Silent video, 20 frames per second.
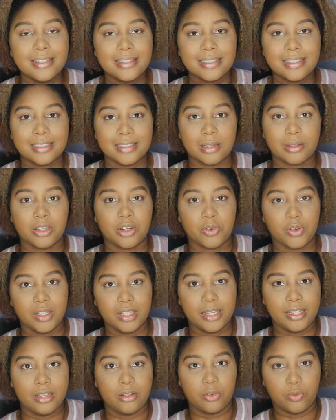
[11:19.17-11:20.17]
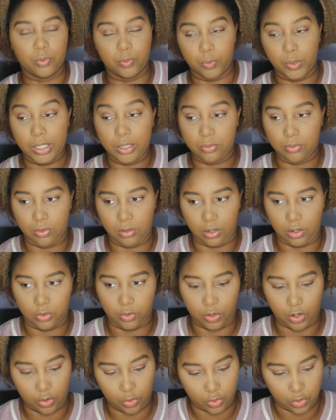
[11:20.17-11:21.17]
because I'm going
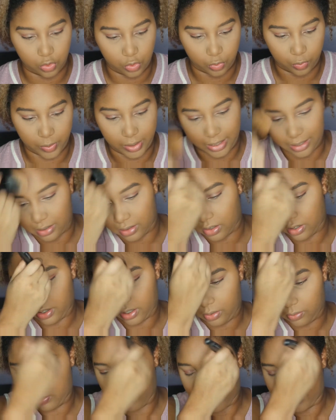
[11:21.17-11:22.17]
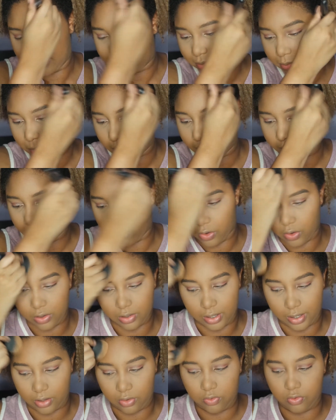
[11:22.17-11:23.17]
to erase my
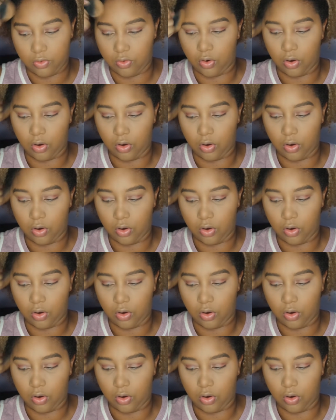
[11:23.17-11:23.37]
whole, like,